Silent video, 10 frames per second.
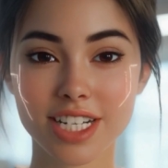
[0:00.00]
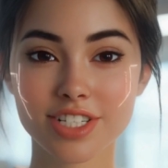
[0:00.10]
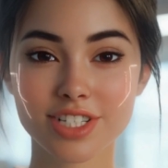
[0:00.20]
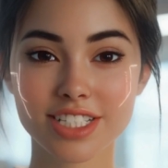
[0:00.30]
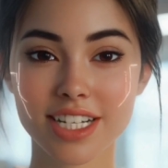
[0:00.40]

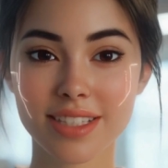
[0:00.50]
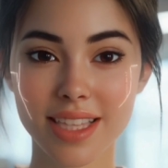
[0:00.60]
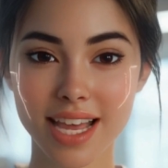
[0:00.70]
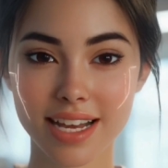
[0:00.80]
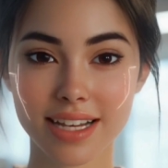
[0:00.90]
interesting
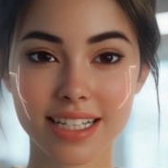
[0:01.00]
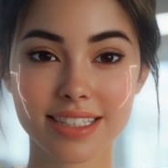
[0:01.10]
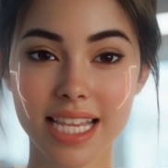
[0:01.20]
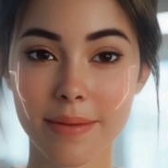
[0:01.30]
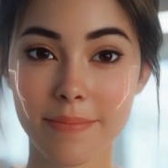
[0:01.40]
thing is
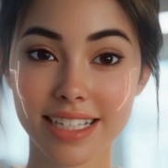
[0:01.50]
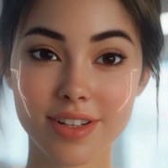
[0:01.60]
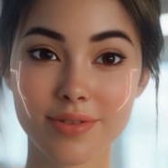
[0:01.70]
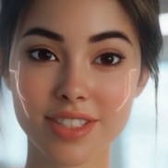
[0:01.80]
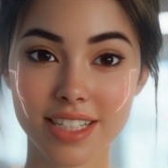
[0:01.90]
that
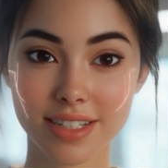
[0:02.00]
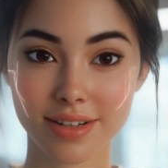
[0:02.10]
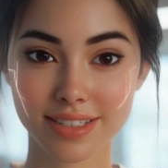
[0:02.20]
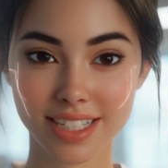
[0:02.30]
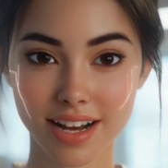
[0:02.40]

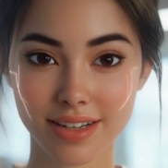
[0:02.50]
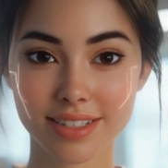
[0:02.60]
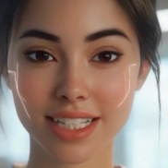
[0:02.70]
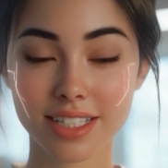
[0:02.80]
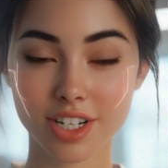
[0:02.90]
mesothelial
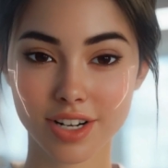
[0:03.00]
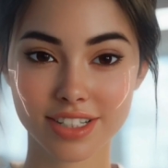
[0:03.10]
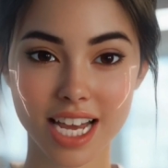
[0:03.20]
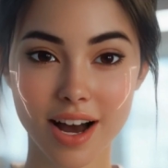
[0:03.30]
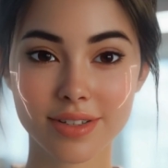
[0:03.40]
cells, it turns
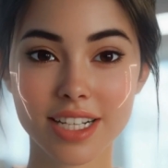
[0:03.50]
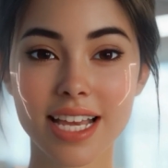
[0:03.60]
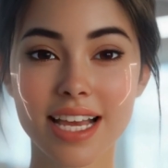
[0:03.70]
out,